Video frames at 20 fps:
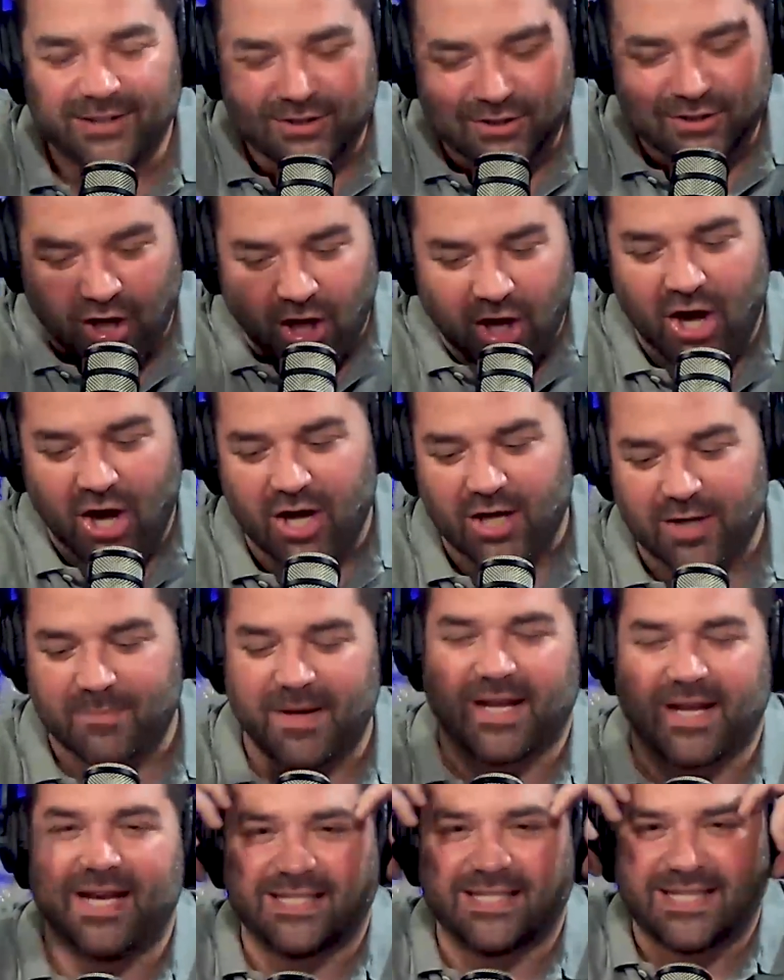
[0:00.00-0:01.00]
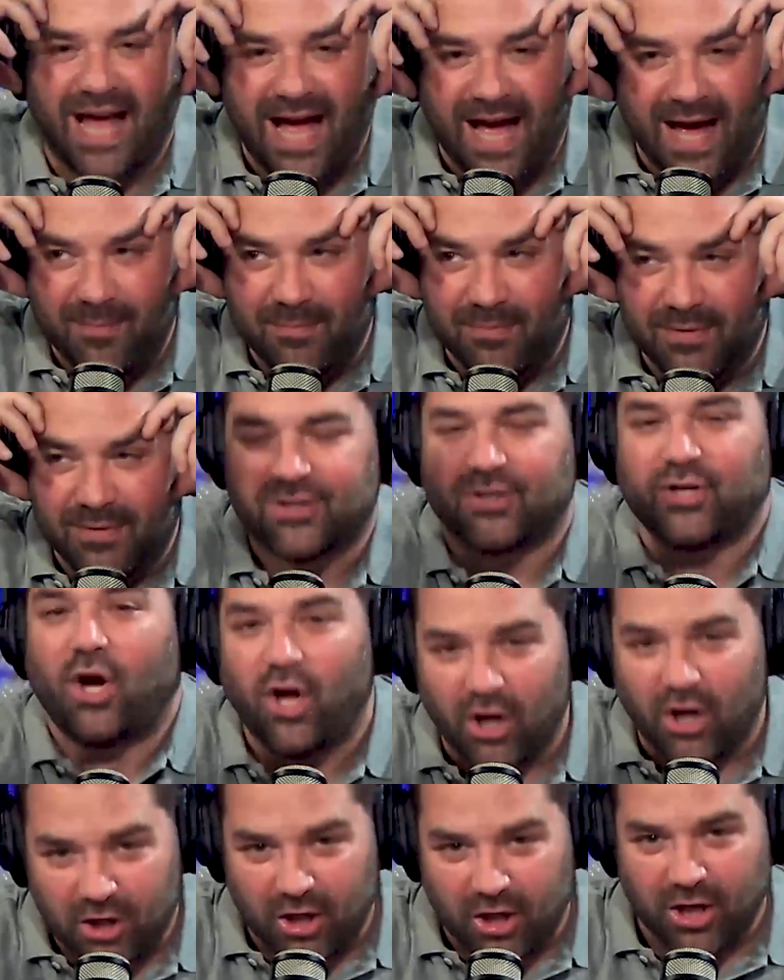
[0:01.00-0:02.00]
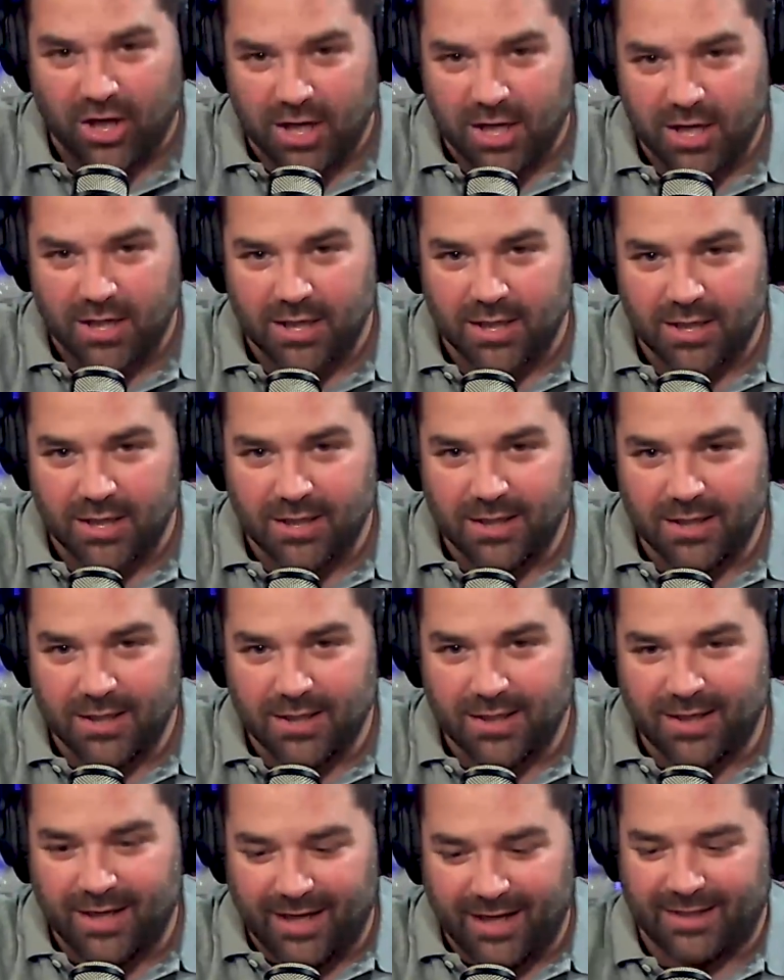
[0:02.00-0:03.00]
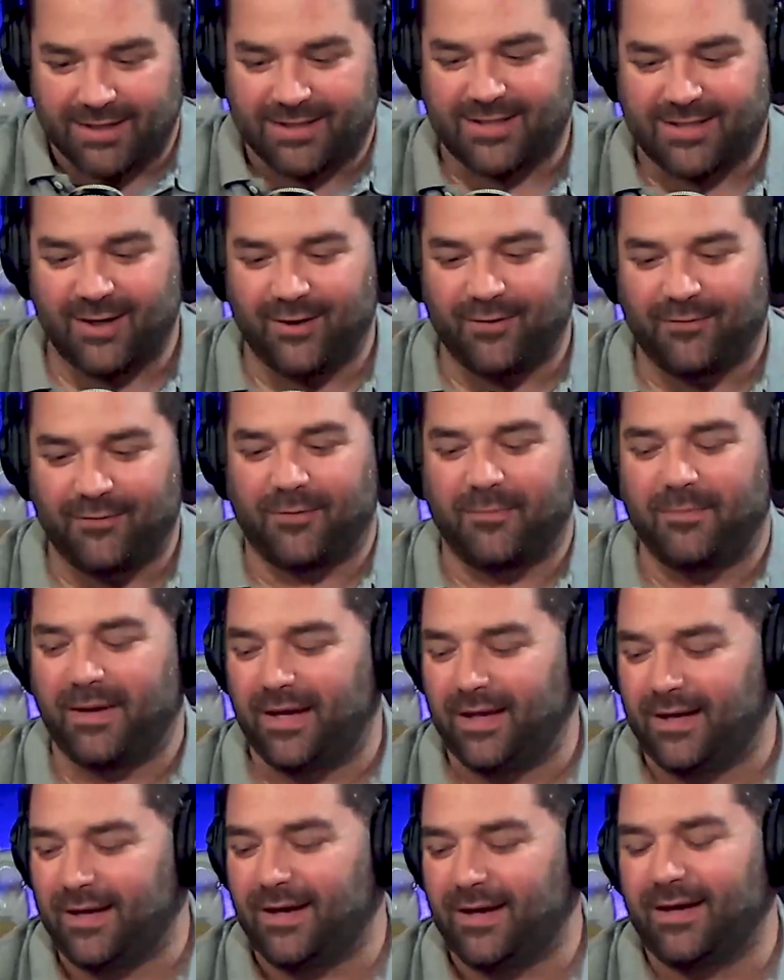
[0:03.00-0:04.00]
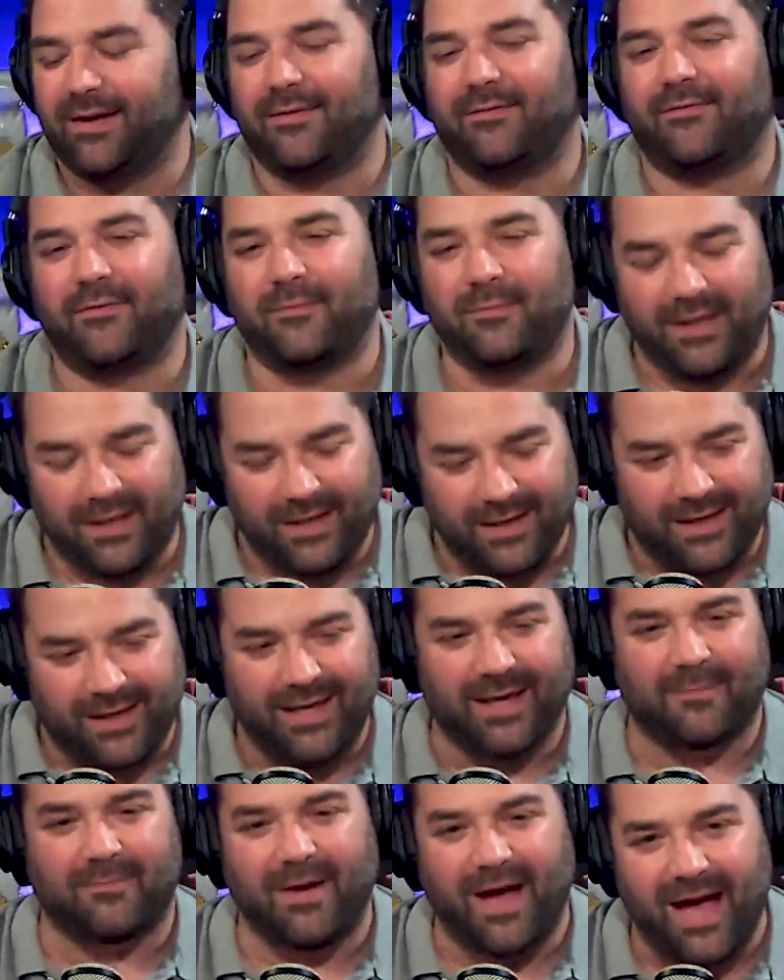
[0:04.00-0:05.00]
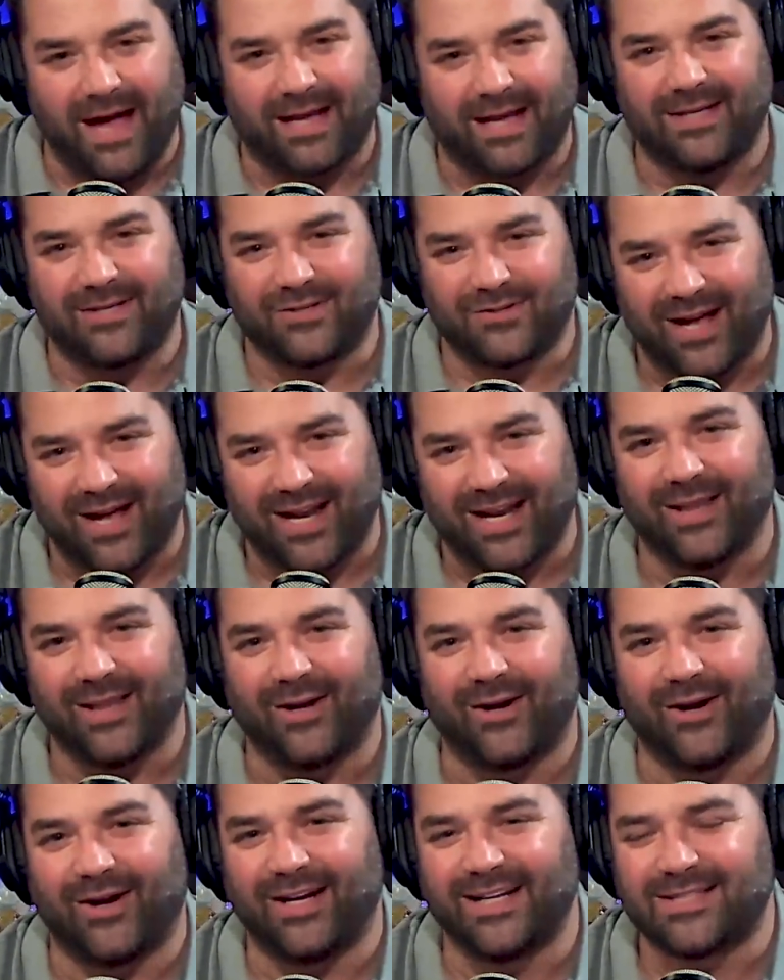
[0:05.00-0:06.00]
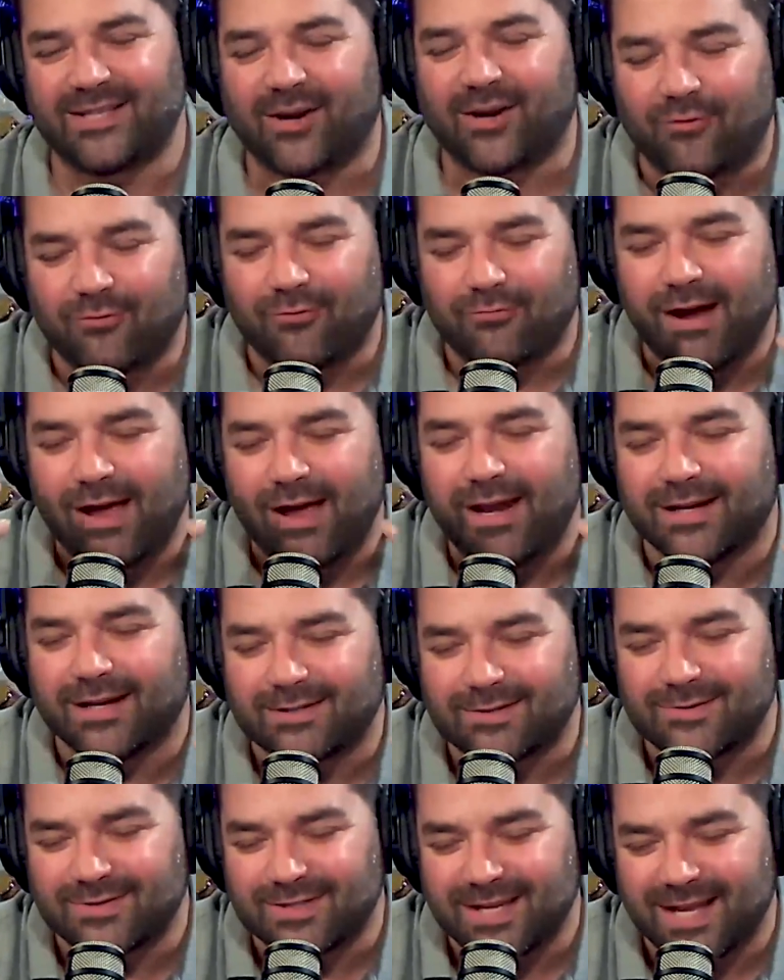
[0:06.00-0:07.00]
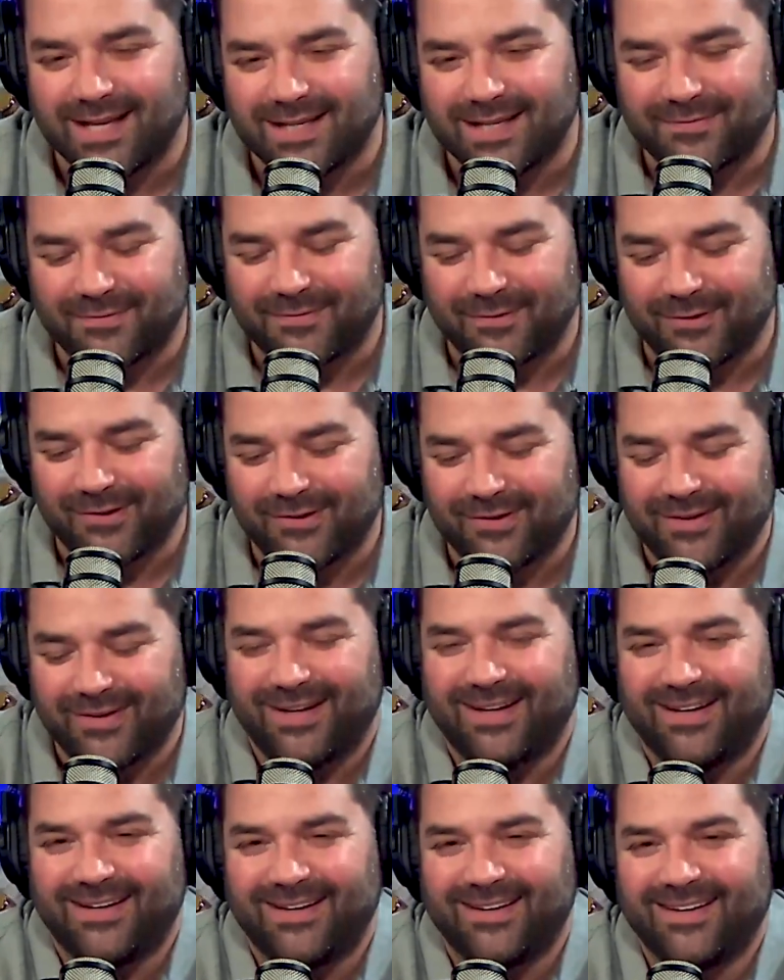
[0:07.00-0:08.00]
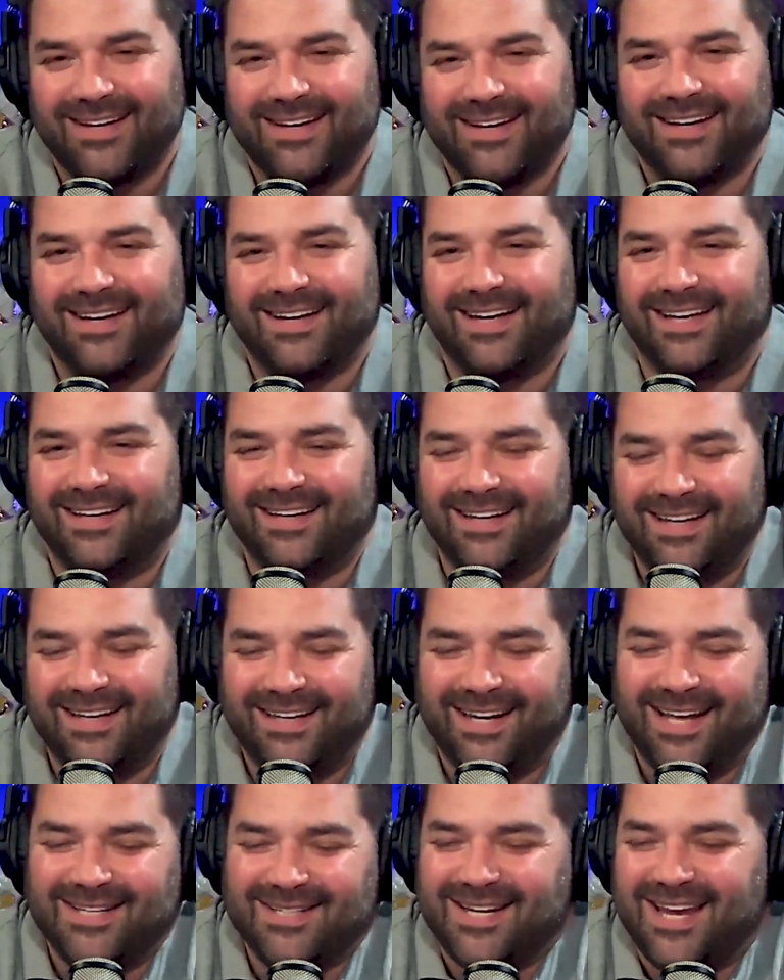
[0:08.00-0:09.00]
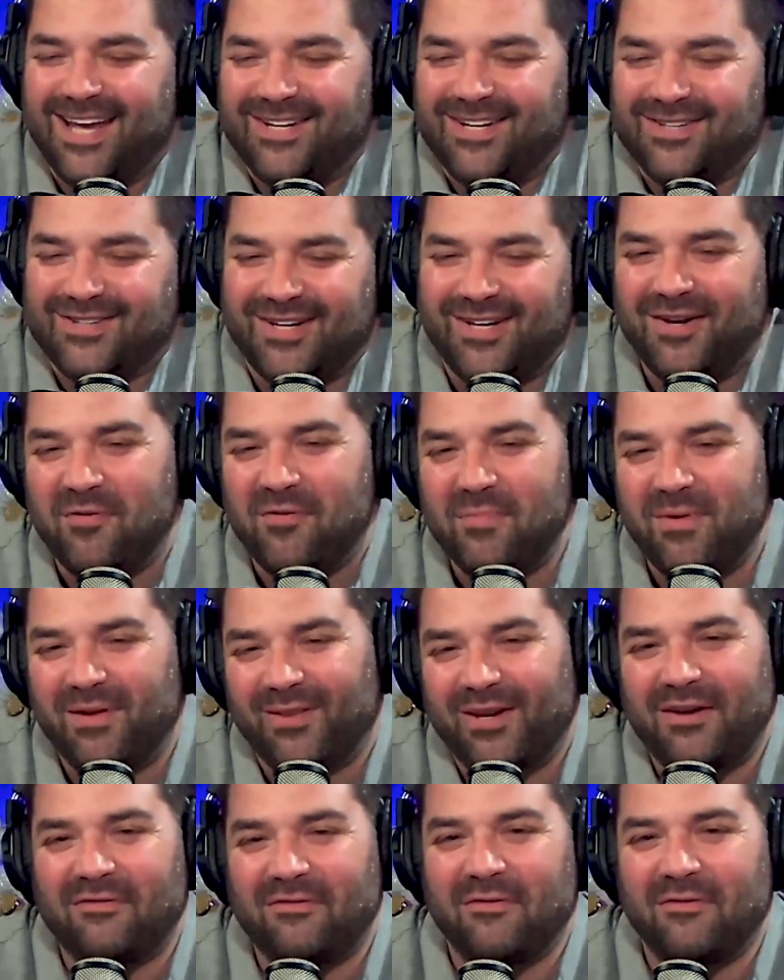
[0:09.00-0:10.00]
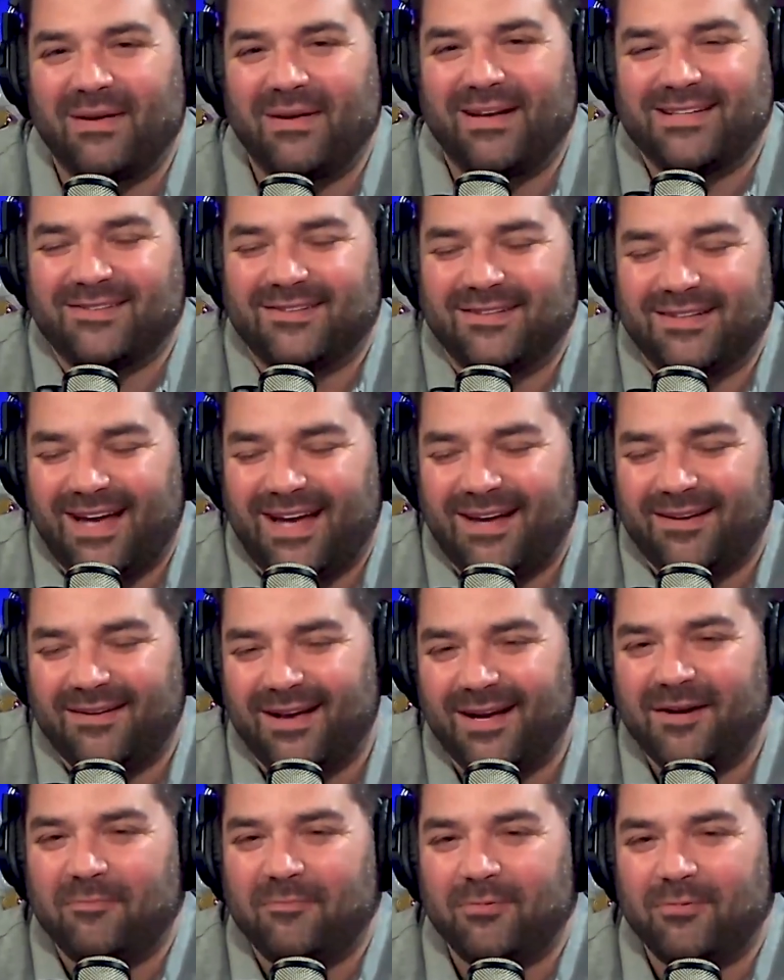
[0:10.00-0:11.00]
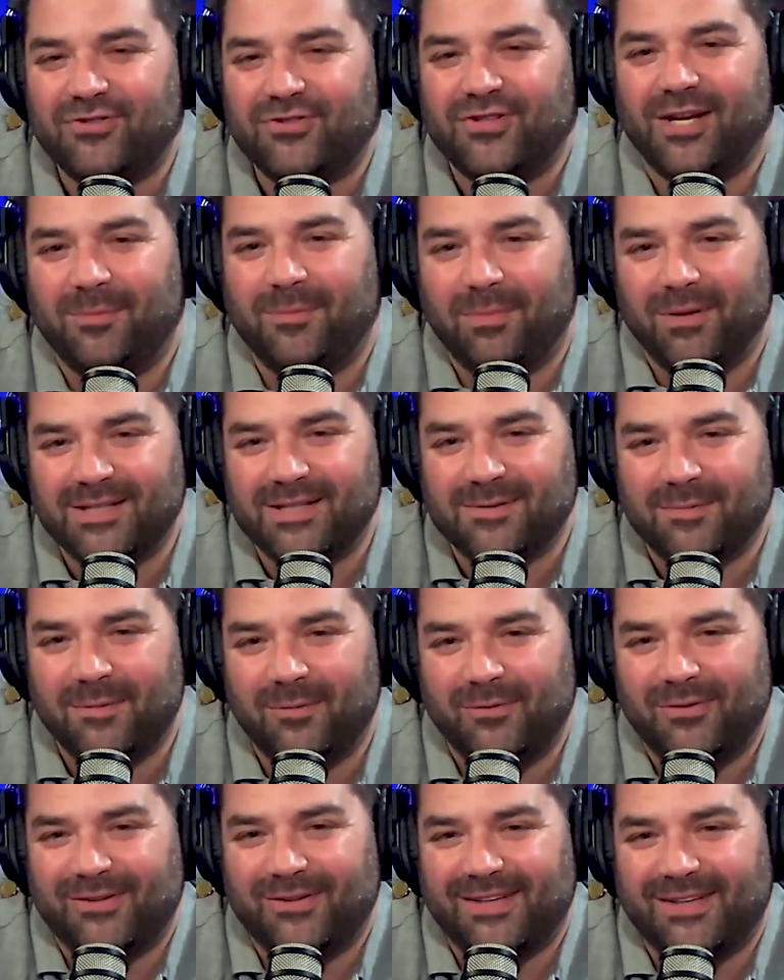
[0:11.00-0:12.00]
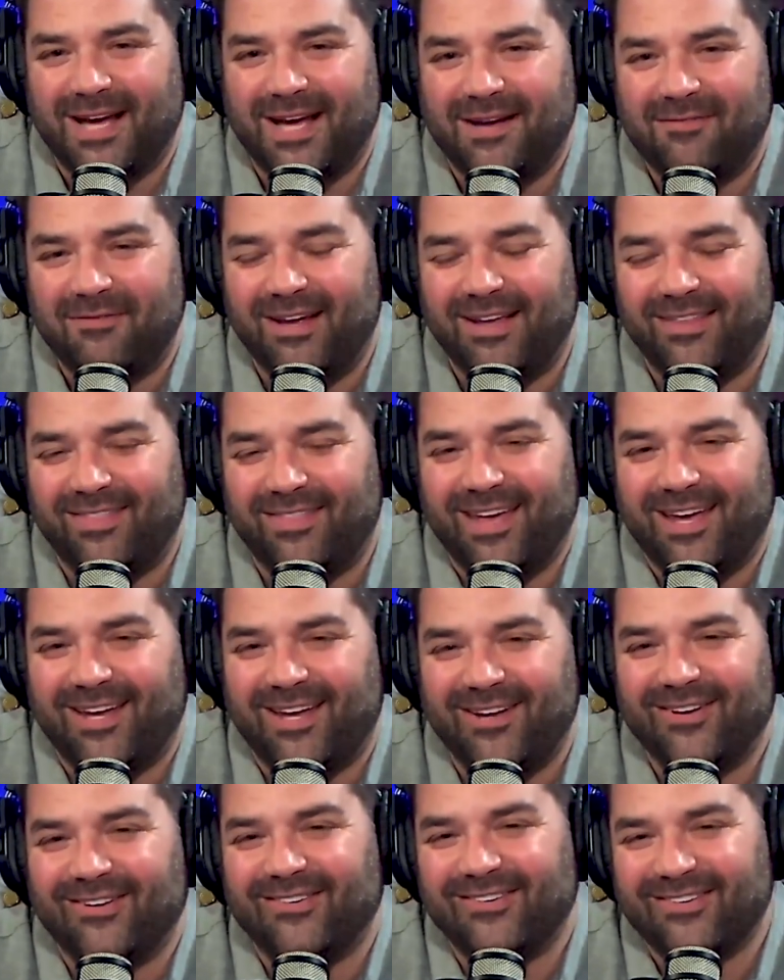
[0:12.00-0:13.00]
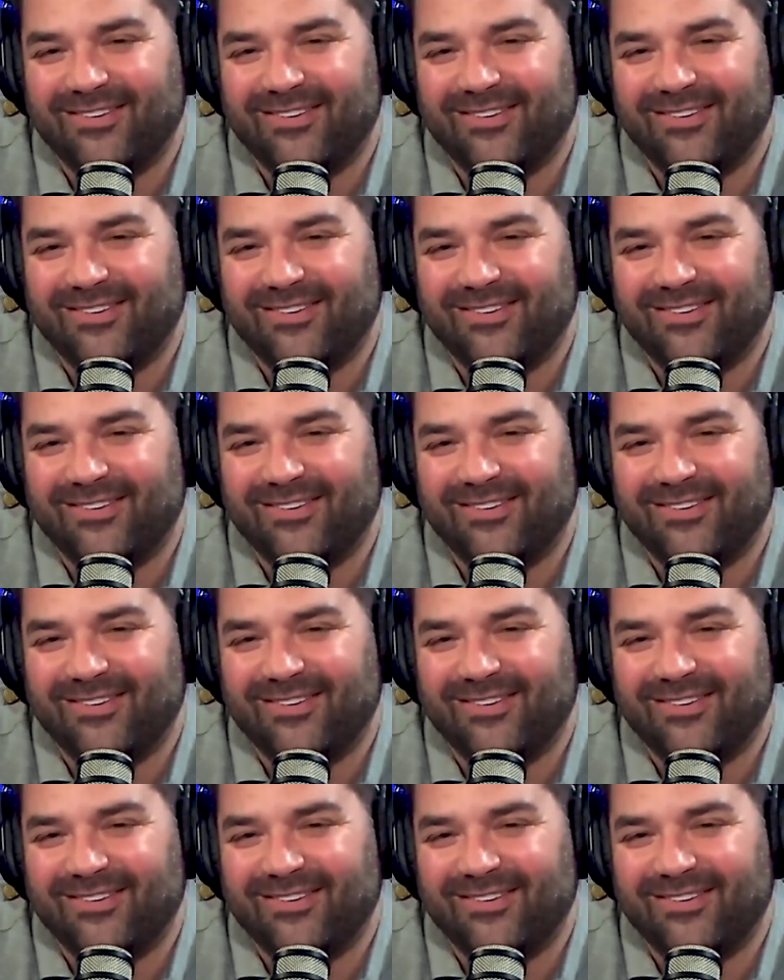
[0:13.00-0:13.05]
talk, because I'm the talker. And so for me to kick back and try to learn, it's a great exercise for in education and humility for me. So I appreciate you blessing me with your time, man. Thank you.